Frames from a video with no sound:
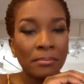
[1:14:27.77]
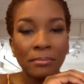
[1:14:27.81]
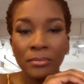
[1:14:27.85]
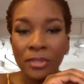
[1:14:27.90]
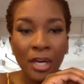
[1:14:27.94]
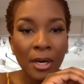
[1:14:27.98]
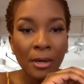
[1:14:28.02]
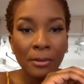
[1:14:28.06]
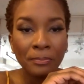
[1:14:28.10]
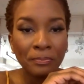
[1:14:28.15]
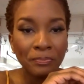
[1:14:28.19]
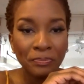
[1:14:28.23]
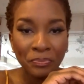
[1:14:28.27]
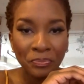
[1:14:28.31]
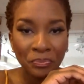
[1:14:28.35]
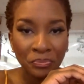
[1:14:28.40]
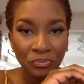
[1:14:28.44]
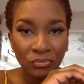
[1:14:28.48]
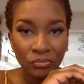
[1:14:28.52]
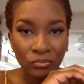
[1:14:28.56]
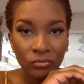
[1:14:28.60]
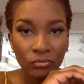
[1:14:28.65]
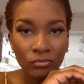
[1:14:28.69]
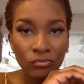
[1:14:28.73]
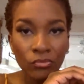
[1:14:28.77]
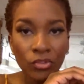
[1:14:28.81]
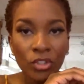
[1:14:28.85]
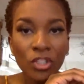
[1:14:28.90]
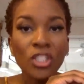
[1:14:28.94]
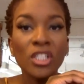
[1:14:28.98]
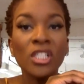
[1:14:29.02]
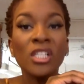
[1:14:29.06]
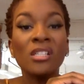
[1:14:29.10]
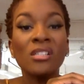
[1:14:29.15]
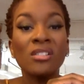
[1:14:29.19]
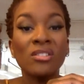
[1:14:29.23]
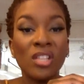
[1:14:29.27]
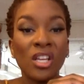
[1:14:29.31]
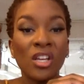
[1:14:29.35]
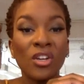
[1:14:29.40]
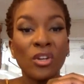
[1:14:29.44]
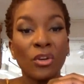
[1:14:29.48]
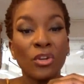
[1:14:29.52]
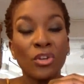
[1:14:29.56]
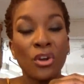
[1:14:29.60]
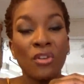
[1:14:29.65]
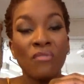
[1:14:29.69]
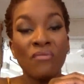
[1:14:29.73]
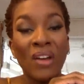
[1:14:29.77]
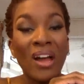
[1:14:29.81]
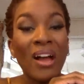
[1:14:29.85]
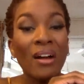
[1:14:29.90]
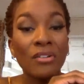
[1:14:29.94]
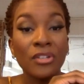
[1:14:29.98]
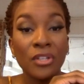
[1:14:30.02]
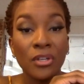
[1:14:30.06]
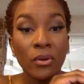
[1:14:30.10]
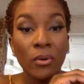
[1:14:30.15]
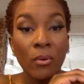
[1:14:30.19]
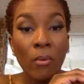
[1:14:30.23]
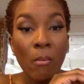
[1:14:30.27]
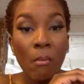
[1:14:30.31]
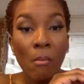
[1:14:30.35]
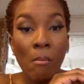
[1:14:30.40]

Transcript: No, you need to stand on your value.